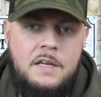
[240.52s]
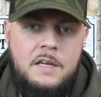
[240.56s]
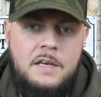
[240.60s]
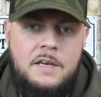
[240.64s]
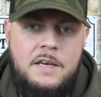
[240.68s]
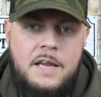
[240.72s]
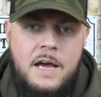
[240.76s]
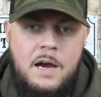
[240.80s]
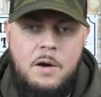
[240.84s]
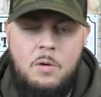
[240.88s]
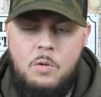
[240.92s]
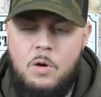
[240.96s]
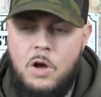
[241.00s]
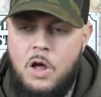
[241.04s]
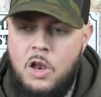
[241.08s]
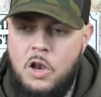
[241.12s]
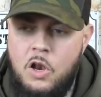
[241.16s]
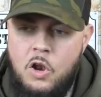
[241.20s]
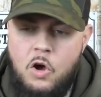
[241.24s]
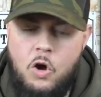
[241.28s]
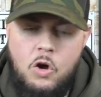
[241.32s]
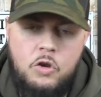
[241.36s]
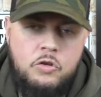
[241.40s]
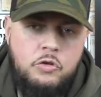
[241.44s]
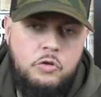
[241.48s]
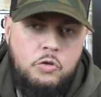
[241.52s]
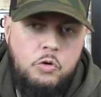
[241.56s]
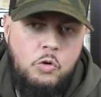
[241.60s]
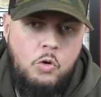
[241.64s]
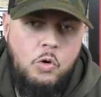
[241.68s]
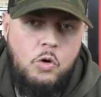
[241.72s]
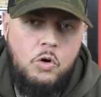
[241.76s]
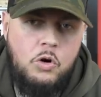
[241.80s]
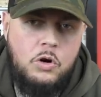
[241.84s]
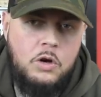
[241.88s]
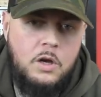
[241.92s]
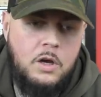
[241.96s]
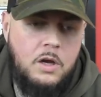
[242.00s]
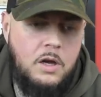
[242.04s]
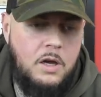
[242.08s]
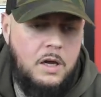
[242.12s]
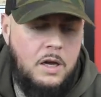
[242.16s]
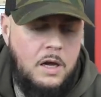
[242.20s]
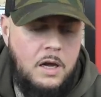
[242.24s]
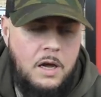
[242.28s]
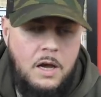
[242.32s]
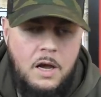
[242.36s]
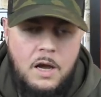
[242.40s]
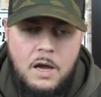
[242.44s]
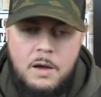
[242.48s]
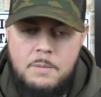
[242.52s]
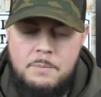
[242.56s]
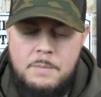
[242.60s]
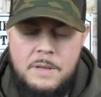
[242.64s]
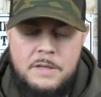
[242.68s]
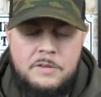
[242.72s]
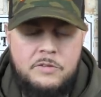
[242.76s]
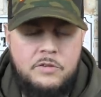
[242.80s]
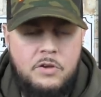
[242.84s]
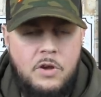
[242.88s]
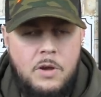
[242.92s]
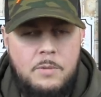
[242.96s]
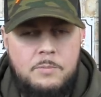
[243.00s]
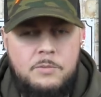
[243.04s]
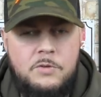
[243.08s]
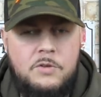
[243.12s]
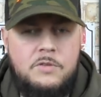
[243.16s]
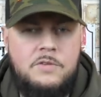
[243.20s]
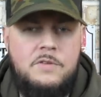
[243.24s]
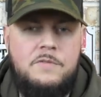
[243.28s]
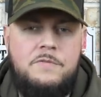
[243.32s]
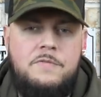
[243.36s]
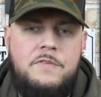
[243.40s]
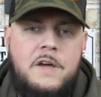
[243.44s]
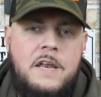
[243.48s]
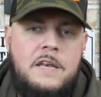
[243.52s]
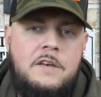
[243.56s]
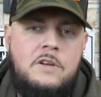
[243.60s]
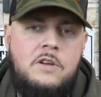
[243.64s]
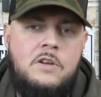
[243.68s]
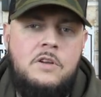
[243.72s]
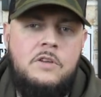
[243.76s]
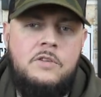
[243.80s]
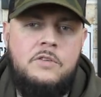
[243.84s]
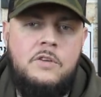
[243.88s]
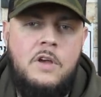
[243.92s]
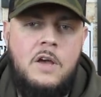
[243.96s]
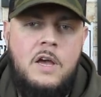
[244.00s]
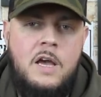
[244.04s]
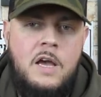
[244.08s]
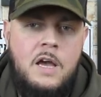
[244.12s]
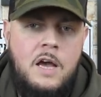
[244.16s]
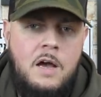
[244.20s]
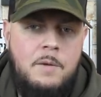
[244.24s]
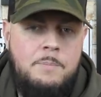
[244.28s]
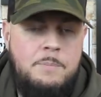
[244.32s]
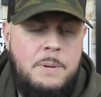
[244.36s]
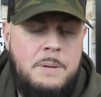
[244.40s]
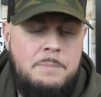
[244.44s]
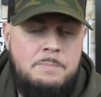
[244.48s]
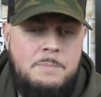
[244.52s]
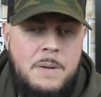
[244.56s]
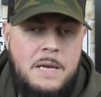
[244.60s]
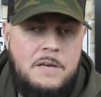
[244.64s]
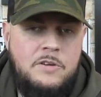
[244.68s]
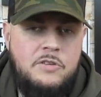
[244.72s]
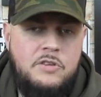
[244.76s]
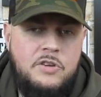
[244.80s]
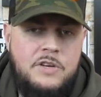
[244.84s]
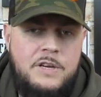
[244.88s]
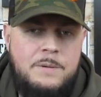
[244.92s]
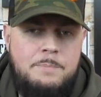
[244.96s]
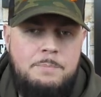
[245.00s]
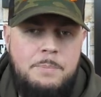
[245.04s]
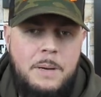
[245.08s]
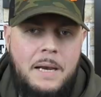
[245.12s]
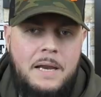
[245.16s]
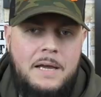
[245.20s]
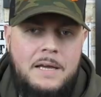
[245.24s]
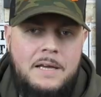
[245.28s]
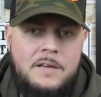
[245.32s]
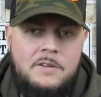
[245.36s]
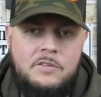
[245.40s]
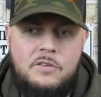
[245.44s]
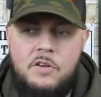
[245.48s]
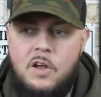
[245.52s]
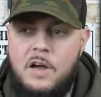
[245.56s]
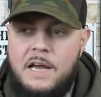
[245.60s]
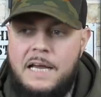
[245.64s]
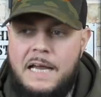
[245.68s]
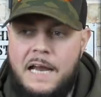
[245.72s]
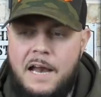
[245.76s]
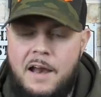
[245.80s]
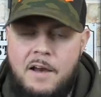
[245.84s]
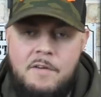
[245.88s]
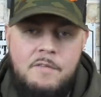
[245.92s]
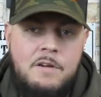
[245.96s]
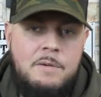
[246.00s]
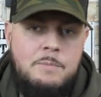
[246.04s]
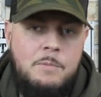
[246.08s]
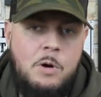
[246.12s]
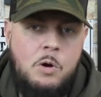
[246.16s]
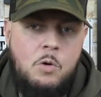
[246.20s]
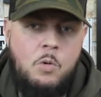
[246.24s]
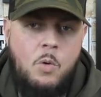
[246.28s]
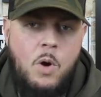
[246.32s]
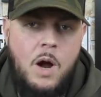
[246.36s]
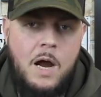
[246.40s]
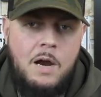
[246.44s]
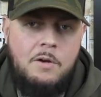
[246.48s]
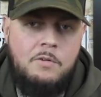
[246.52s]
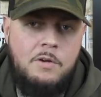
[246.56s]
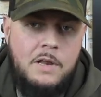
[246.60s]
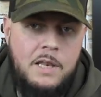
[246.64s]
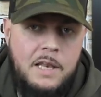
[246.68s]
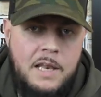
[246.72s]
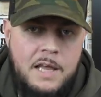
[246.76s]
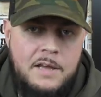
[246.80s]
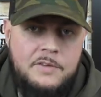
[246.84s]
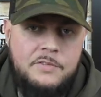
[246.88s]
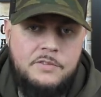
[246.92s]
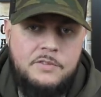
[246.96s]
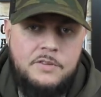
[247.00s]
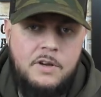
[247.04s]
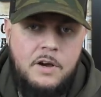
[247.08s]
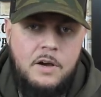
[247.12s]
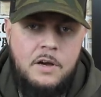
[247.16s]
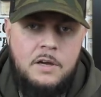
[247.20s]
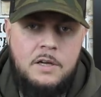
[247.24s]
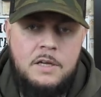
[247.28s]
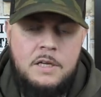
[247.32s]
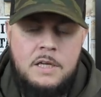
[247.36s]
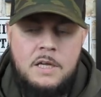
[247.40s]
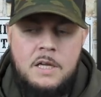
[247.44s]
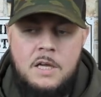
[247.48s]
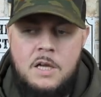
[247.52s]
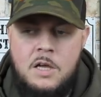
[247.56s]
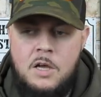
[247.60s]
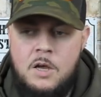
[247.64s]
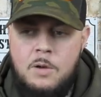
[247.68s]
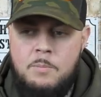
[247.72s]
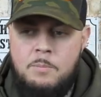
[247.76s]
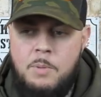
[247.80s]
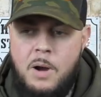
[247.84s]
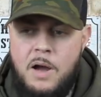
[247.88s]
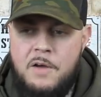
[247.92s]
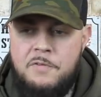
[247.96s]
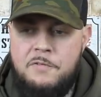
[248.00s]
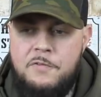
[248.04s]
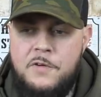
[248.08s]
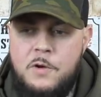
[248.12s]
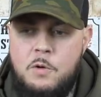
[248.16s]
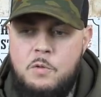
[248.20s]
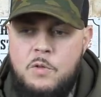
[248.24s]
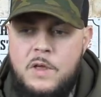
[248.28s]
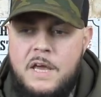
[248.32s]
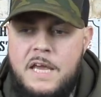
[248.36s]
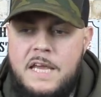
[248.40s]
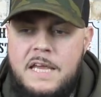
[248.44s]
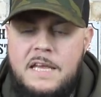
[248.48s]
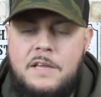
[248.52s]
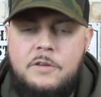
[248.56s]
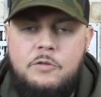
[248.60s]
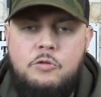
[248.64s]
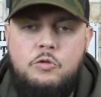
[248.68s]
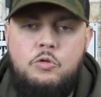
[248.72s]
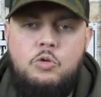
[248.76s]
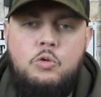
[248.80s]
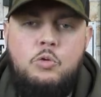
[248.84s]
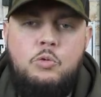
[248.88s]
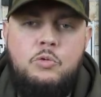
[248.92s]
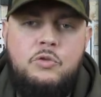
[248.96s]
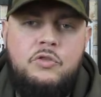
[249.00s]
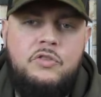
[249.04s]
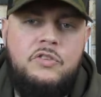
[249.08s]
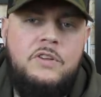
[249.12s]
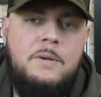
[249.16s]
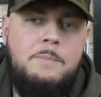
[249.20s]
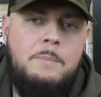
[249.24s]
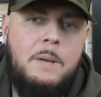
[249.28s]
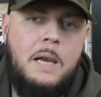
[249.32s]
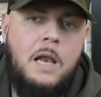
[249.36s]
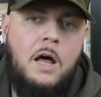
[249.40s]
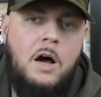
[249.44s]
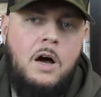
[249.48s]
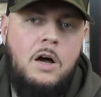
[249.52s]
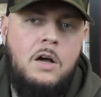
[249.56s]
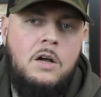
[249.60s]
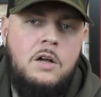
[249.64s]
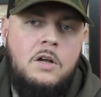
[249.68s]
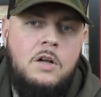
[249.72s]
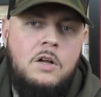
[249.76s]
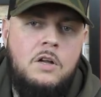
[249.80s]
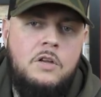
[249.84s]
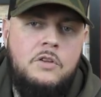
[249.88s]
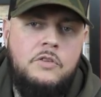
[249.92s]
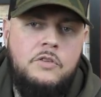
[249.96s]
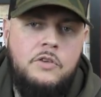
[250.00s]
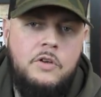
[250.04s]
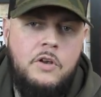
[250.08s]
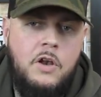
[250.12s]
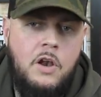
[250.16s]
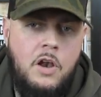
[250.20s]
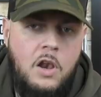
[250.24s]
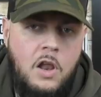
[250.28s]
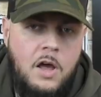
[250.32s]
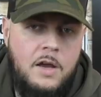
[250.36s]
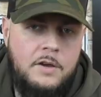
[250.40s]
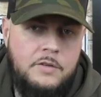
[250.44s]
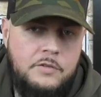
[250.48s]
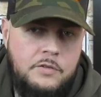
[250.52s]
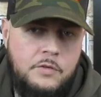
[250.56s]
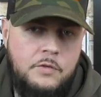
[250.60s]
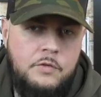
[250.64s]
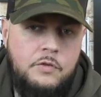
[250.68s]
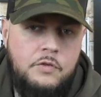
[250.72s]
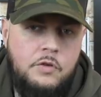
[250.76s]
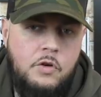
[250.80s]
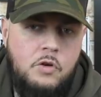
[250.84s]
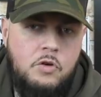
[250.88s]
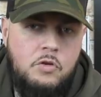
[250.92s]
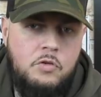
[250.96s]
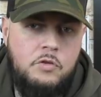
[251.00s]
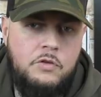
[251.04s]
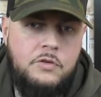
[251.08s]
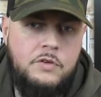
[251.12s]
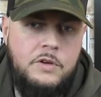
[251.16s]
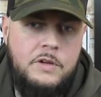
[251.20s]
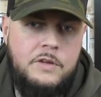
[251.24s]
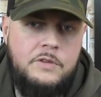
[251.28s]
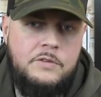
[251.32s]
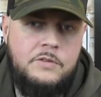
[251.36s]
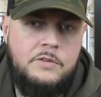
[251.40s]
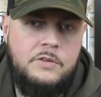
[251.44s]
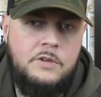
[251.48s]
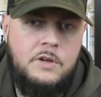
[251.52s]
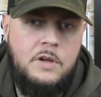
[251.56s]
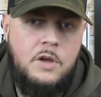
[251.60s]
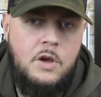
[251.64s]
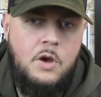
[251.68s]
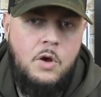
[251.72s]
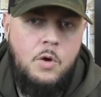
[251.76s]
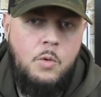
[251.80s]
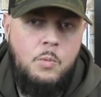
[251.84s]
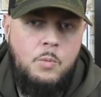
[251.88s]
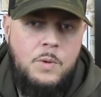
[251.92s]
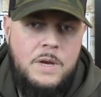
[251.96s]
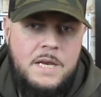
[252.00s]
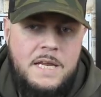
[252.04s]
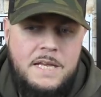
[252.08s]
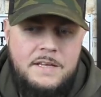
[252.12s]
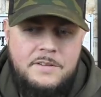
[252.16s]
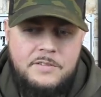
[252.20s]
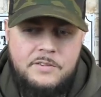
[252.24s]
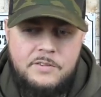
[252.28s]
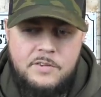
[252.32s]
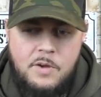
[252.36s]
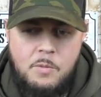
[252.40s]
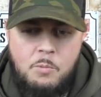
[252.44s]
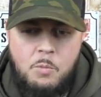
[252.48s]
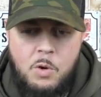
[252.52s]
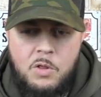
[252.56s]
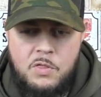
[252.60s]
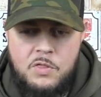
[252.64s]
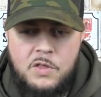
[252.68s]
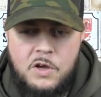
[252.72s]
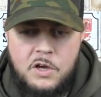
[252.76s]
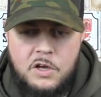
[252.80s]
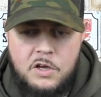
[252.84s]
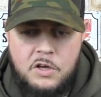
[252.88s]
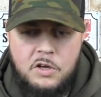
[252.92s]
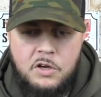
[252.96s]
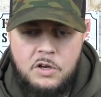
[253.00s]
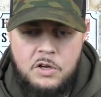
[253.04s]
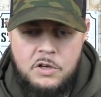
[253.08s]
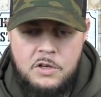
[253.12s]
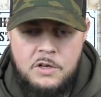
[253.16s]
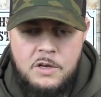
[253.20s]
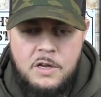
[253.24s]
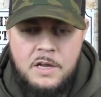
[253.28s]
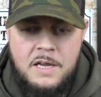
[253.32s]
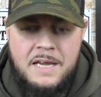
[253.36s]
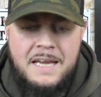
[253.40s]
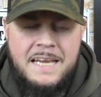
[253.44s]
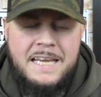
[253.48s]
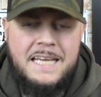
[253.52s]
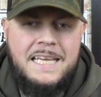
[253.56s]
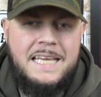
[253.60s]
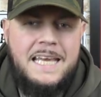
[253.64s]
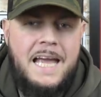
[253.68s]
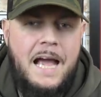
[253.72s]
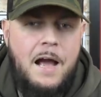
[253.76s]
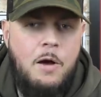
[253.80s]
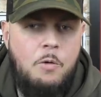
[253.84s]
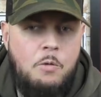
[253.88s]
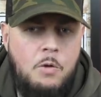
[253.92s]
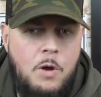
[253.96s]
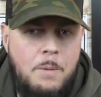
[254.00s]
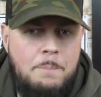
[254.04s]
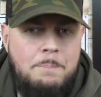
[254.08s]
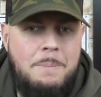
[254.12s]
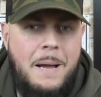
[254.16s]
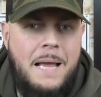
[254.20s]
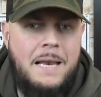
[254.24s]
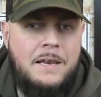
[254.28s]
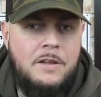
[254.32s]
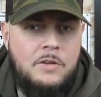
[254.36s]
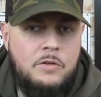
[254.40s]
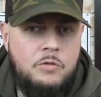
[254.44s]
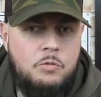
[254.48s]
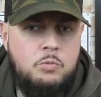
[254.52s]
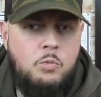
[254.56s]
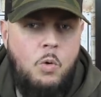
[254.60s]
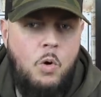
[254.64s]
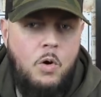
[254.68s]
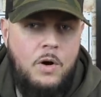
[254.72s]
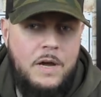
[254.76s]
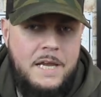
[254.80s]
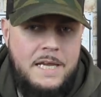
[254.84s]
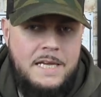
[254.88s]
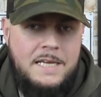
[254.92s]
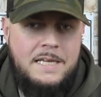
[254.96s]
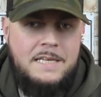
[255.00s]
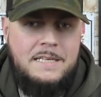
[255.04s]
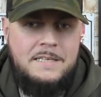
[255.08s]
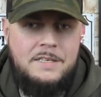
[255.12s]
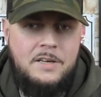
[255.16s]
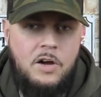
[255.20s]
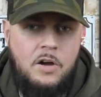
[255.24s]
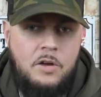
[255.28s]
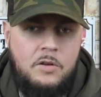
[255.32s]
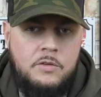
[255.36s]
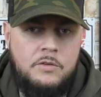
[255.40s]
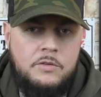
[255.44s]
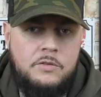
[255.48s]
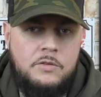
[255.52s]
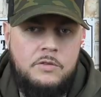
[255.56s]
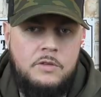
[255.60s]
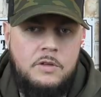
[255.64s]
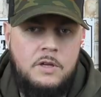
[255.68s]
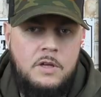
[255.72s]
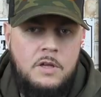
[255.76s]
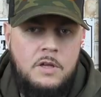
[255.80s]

Now, a lot of talk in terms of defenders have been mentioning players like Harry Maguire at Leicester, but I feel that he's too similar to the likes of Sokratis. We need someone that can counterbalance what he does.